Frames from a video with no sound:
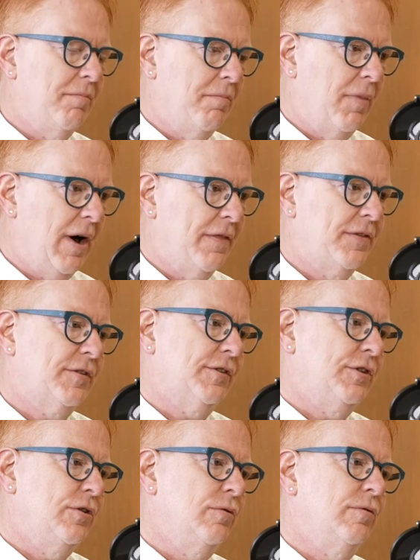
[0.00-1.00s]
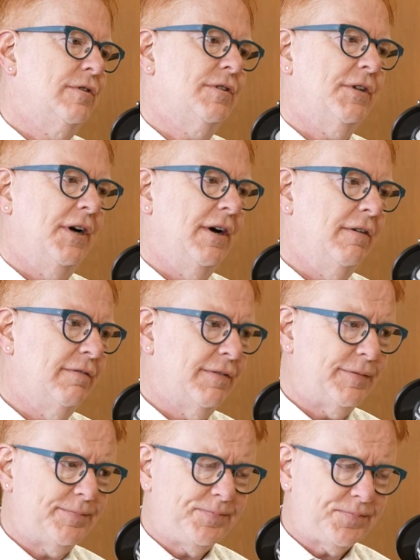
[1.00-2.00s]
month's use
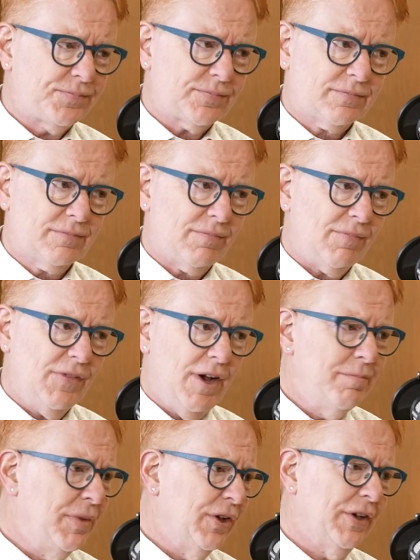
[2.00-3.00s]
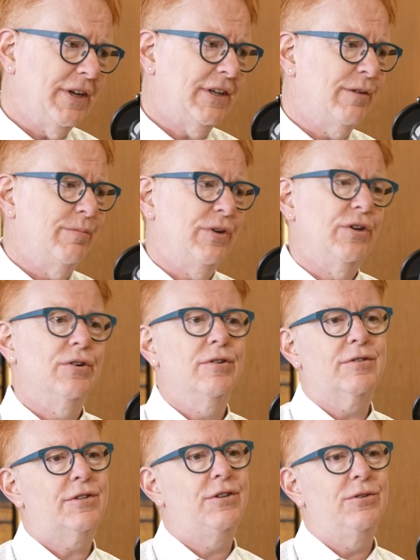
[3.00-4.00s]
of 1 million
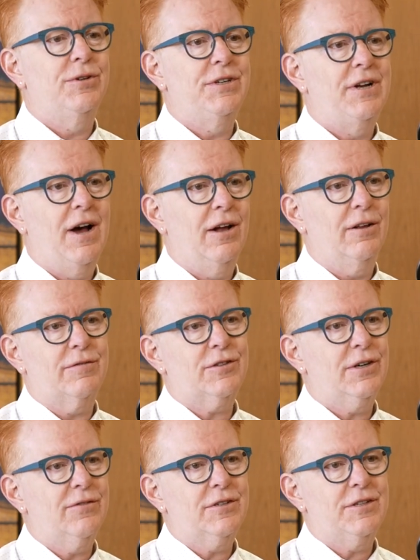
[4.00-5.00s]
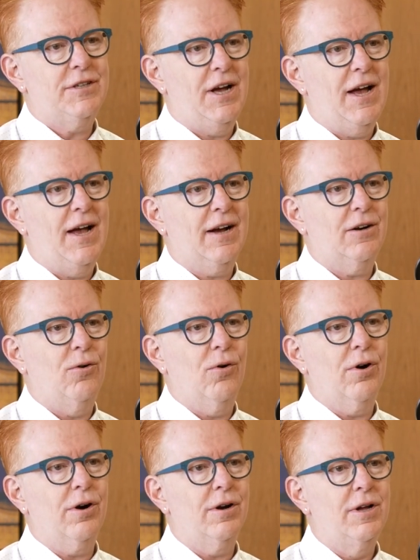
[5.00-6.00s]
computers to do a denial of service attack,
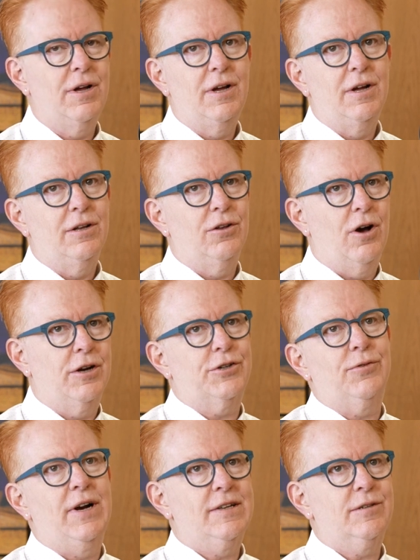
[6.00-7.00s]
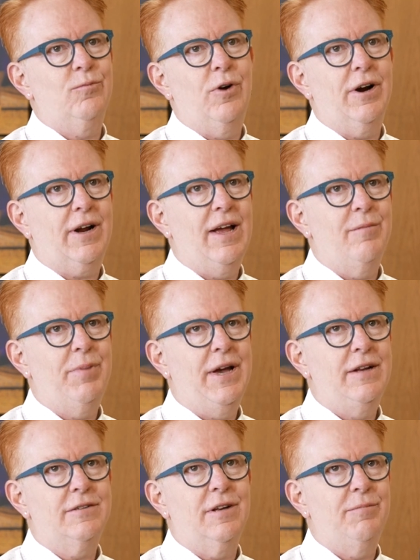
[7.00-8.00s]
or launch ransomware
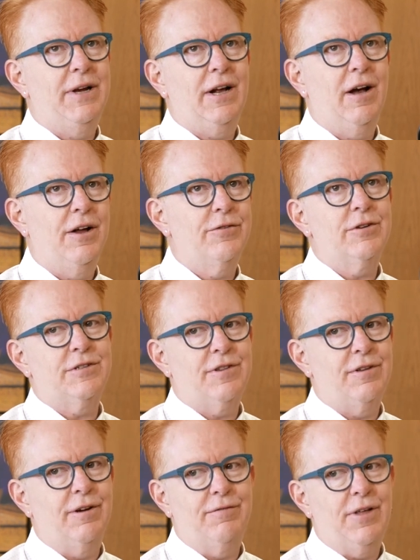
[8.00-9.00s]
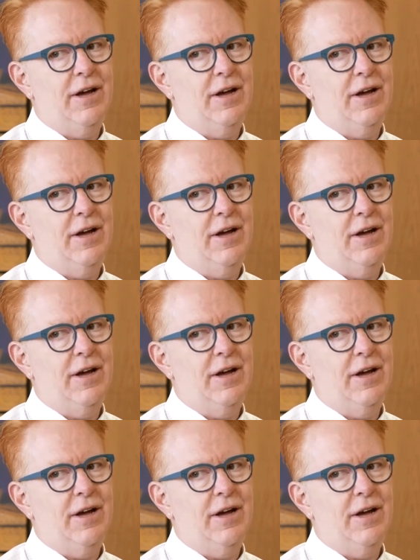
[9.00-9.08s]
campaigns that make hundreds of